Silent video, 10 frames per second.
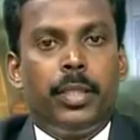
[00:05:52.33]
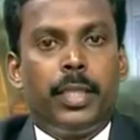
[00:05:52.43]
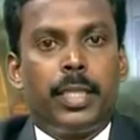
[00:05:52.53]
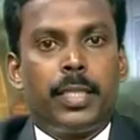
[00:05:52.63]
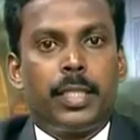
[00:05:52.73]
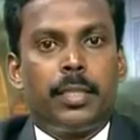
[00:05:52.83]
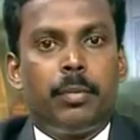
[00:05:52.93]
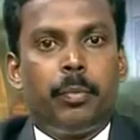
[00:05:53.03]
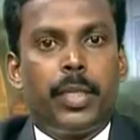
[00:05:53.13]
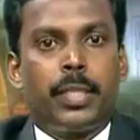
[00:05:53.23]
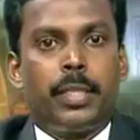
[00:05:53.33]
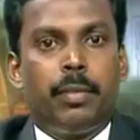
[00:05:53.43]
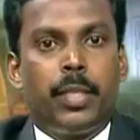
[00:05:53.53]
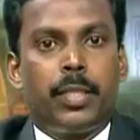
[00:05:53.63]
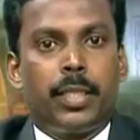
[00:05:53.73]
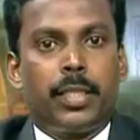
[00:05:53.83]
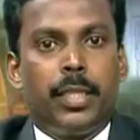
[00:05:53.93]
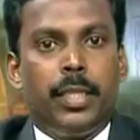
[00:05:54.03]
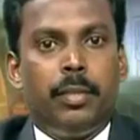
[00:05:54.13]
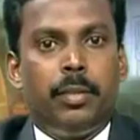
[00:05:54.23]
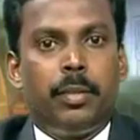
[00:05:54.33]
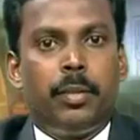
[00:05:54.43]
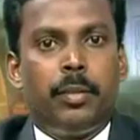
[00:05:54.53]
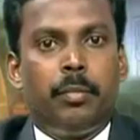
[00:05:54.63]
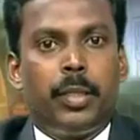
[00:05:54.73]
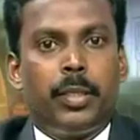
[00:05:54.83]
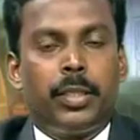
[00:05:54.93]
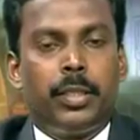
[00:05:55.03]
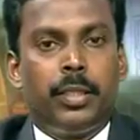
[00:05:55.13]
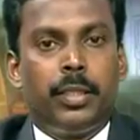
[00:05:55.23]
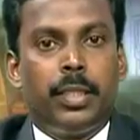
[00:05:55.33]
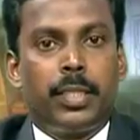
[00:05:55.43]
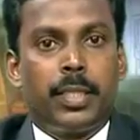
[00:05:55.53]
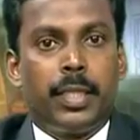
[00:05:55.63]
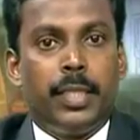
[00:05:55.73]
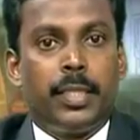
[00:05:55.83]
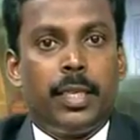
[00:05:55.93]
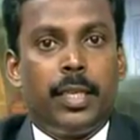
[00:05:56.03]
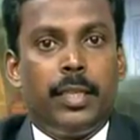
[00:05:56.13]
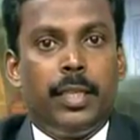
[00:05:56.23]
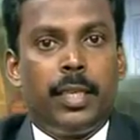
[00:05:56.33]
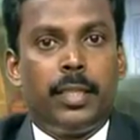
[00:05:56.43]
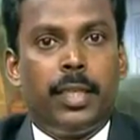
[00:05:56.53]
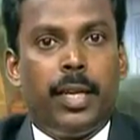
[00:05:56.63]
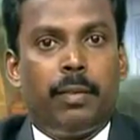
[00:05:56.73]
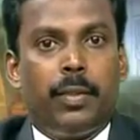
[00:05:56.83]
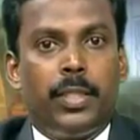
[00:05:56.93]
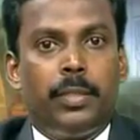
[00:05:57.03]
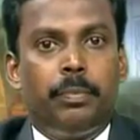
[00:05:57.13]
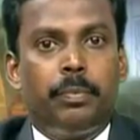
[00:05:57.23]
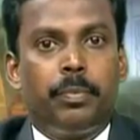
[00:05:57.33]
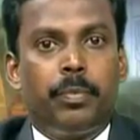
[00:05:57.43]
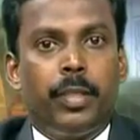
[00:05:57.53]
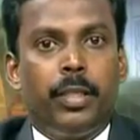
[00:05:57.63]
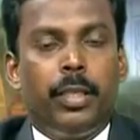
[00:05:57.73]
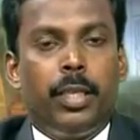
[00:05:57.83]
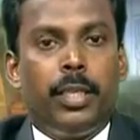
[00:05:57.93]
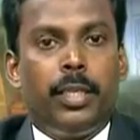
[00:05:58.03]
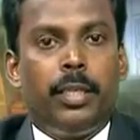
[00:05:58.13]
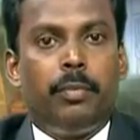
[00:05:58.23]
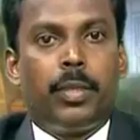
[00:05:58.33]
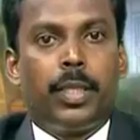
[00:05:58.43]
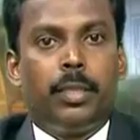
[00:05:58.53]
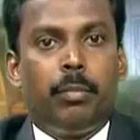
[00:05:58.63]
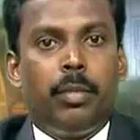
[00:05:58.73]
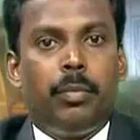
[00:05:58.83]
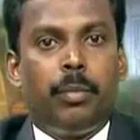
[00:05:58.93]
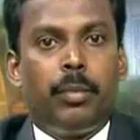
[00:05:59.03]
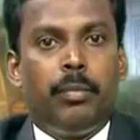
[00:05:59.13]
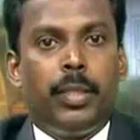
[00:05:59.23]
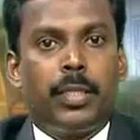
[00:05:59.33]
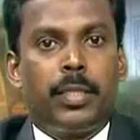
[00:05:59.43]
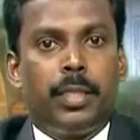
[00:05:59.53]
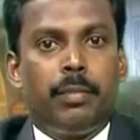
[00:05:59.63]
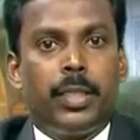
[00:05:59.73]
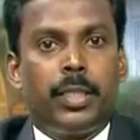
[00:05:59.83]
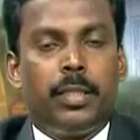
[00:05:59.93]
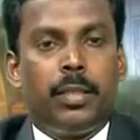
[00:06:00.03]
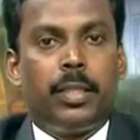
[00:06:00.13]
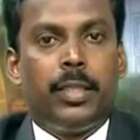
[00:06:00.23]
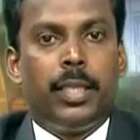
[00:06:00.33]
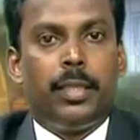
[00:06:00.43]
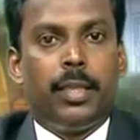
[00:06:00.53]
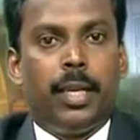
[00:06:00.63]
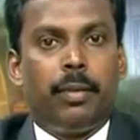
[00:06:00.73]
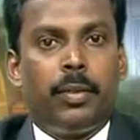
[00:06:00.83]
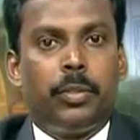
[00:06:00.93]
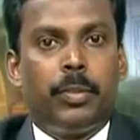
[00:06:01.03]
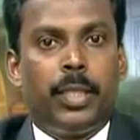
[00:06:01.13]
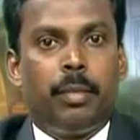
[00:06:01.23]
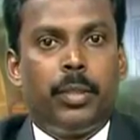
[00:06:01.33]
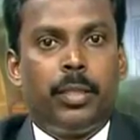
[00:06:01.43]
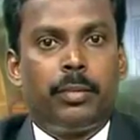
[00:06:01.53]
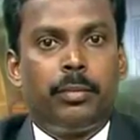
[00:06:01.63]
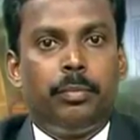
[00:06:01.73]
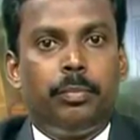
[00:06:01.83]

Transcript: The construction of the parse tree will succeed because the string is already there in the language and for example, if I am giving a string which is not there in the language of the grammar,